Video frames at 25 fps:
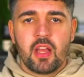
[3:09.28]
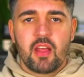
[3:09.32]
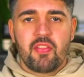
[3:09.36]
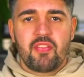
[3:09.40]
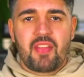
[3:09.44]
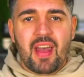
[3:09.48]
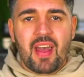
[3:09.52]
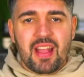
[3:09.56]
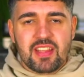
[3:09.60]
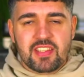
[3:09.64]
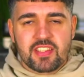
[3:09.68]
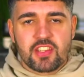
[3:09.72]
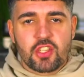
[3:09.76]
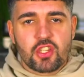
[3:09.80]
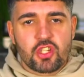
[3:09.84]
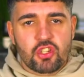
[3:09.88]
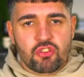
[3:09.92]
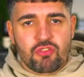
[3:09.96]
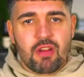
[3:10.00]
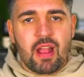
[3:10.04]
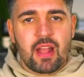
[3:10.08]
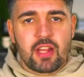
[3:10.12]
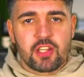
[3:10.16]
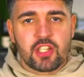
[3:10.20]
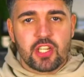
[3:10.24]
That's the
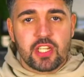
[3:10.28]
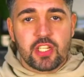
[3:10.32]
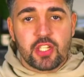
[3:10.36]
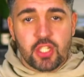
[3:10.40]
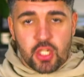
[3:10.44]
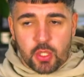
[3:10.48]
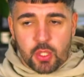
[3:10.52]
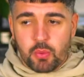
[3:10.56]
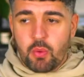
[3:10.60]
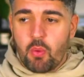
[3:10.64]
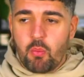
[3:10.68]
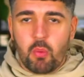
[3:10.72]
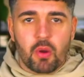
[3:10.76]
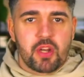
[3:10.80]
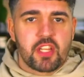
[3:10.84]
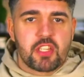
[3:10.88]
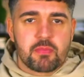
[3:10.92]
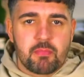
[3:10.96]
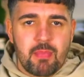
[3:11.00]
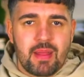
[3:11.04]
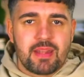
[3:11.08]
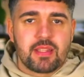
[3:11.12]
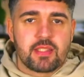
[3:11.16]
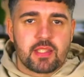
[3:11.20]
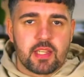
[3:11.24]
strategy doing what it's
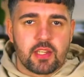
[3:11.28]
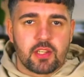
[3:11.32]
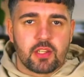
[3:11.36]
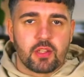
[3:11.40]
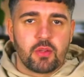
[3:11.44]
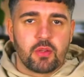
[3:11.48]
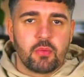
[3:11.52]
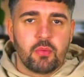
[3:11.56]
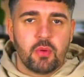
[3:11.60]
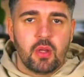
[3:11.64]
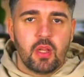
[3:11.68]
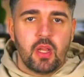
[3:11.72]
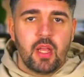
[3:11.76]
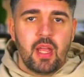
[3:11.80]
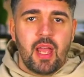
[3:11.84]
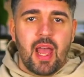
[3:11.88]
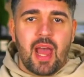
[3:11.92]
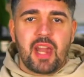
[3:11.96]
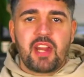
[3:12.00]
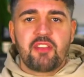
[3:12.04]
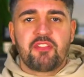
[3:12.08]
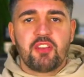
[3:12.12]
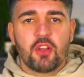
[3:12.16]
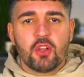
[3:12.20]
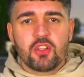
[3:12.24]
meant to do.
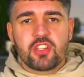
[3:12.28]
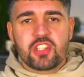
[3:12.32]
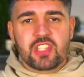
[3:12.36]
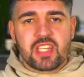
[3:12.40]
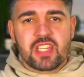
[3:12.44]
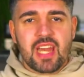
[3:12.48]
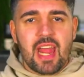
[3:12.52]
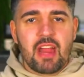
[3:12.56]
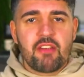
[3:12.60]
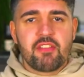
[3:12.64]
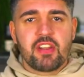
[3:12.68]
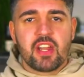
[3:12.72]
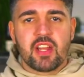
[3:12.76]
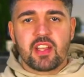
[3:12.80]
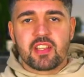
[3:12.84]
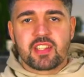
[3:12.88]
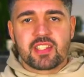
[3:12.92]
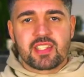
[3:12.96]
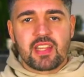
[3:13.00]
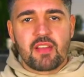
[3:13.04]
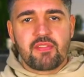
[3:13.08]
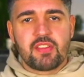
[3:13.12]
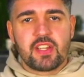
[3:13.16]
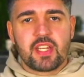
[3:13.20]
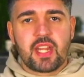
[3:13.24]
And if you're staring at a
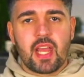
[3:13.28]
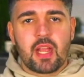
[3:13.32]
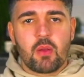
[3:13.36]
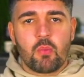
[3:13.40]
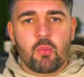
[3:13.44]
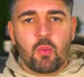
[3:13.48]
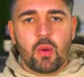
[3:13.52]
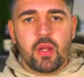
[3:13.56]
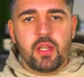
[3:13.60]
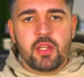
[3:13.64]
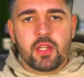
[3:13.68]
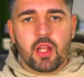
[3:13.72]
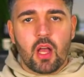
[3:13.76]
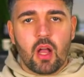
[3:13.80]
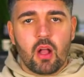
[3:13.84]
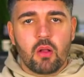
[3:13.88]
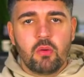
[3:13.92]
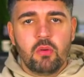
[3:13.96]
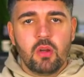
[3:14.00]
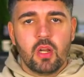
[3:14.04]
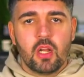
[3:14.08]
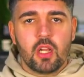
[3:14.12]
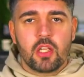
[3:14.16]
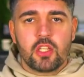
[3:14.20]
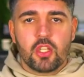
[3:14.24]
7-day
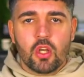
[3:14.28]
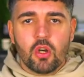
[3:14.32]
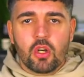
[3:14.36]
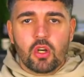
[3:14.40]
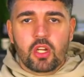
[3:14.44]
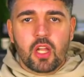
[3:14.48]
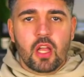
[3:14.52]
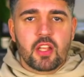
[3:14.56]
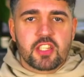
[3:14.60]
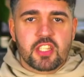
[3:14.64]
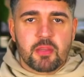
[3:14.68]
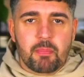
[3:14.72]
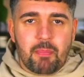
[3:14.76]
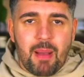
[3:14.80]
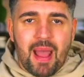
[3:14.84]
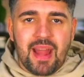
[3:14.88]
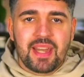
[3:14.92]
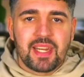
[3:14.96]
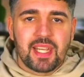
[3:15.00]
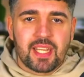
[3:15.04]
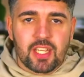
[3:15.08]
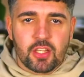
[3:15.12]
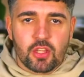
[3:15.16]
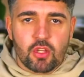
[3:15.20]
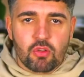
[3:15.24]
window, you're going to
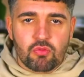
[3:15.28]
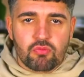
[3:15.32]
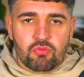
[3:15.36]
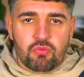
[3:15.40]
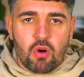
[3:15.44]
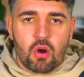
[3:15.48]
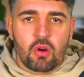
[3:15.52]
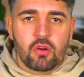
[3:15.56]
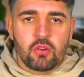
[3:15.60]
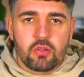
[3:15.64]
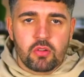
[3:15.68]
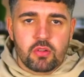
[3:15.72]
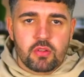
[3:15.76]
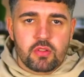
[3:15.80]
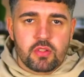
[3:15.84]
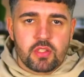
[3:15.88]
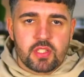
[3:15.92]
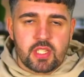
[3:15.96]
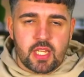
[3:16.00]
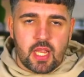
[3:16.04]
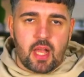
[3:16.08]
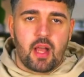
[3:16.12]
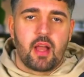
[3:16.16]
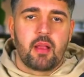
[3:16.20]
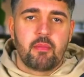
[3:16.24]
panic at the wrong
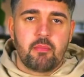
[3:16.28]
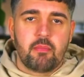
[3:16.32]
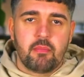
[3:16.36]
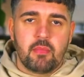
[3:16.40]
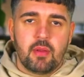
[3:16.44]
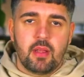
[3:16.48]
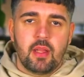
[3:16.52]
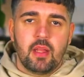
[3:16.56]
time.